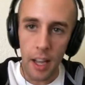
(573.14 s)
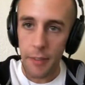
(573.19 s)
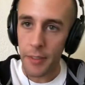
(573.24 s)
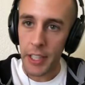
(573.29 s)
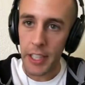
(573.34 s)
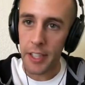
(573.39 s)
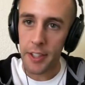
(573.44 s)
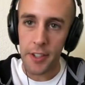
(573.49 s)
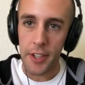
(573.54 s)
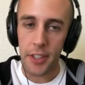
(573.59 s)
If
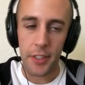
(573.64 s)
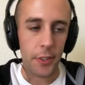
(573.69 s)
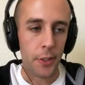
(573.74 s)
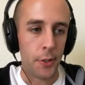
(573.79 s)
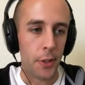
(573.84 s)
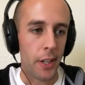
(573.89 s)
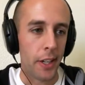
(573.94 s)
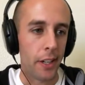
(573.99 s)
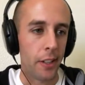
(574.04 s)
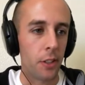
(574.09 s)
I get a chance,
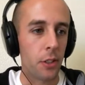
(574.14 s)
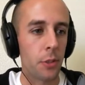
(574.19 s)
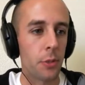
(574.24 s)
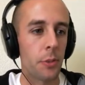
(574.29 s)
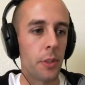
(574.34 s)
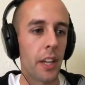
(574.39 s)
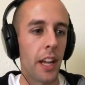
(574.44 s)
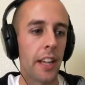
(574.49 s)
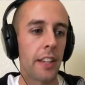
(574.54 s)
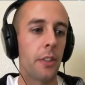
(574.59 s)
I'll try and
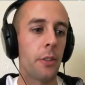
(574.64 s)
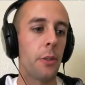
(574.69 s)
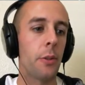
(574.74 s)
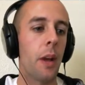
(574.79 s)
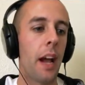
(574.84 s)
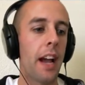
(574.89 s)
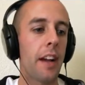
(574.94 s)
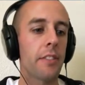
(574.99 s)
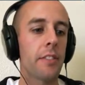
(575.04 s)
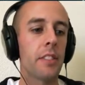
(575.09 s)
include one. I know
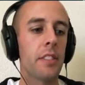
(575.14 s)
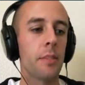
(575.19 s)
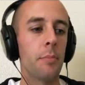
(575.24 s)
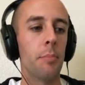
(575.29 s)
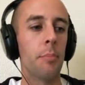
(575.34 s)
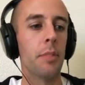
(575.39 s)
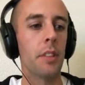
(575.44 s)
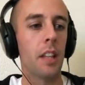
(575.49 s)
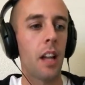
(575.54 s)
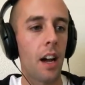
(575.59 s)
you have
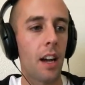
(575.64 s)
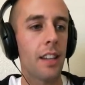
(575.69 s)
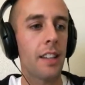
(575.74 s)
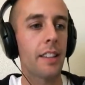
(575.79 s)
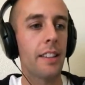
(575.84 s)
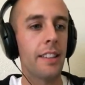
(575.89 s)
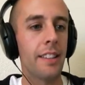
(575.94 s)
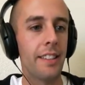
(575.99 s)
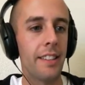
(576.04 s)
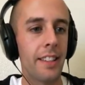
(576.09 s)
to block
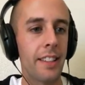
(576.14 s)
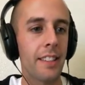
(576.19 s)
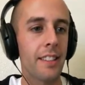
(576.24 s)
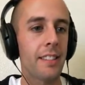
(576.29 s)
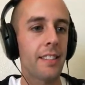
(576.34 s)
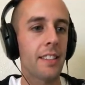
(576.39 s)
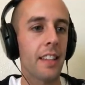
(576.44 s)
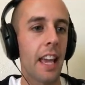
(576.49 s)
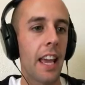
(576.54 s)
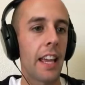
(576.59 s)
the
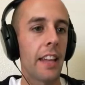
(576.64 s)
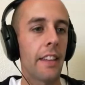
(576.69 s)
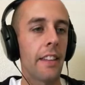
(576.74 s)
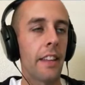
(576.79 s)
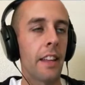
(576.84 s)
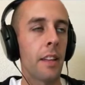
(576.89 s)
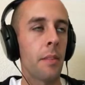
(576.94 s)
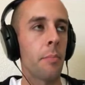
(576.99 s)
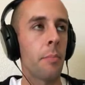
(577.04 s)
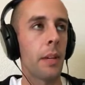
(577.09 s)
disc and
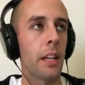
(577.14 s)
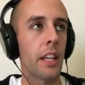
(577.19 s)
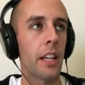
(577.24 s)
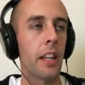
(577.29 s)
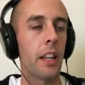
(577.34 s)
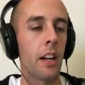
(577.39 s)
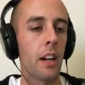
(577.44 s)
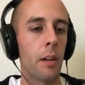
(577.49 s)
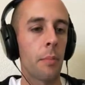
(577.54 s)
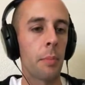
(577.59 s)
then
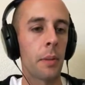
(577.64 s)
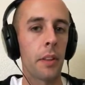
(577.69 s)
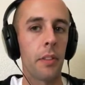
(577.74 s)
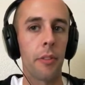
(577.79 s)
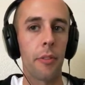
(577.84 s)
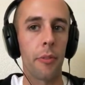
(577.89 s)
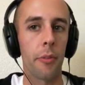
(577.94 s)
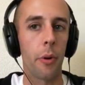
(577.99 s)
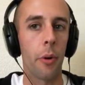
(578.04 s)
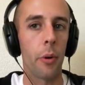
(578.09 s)
pick it up and
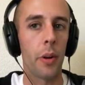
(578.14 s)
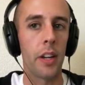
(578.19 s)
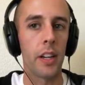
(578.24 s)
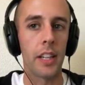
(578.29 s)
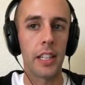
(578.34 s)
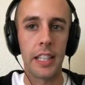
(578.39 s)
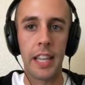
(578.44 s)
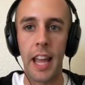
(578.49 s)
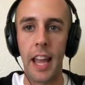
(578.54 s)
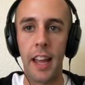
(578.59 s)
throw it
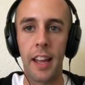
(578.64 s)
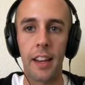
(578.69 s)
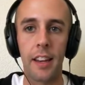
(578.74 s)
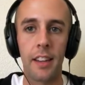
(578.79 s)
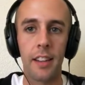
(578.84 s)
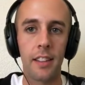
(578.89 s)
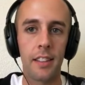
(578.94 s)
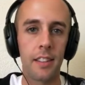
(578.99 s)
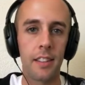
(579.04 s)
again.